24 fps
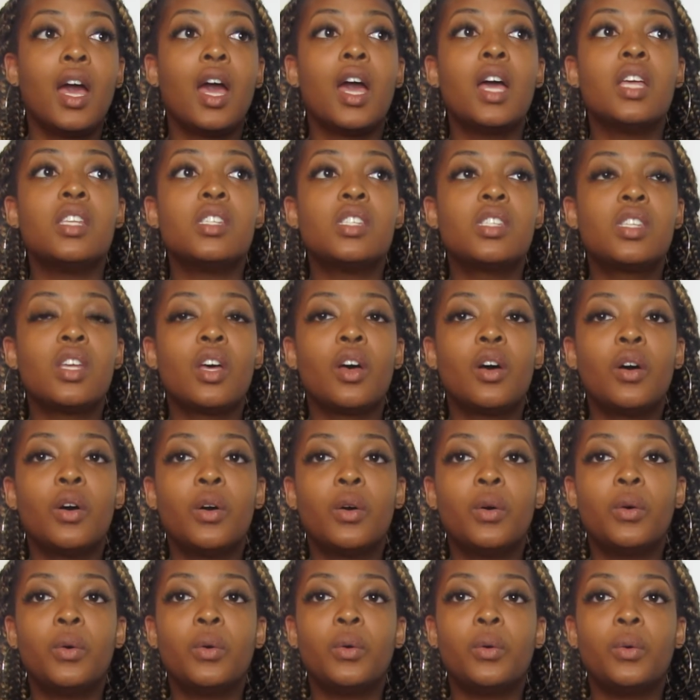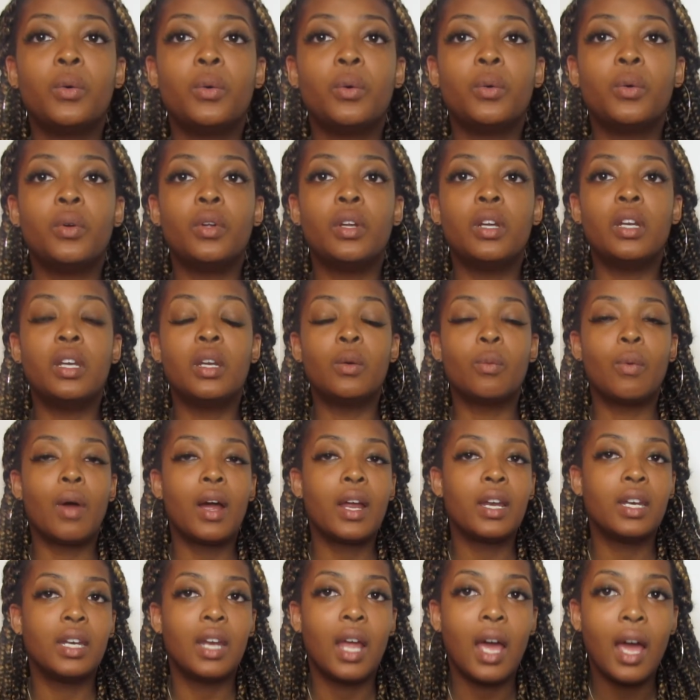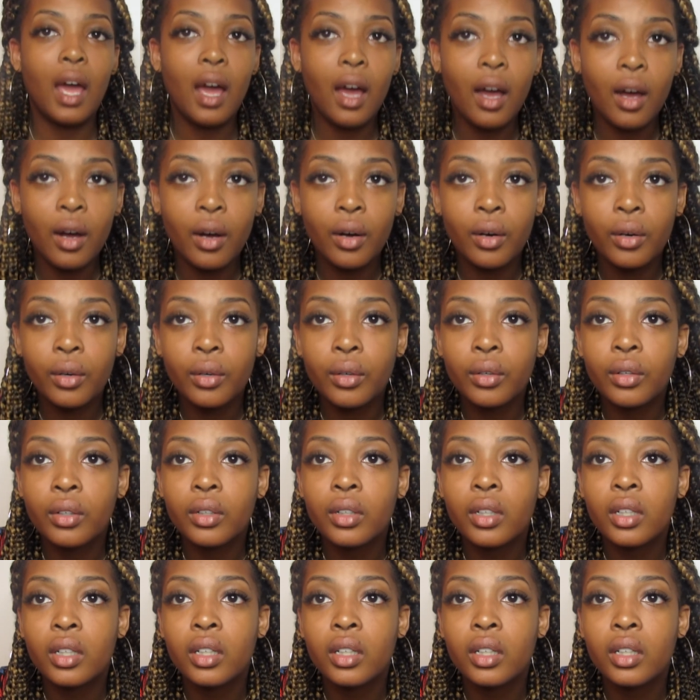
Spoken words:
And so right now,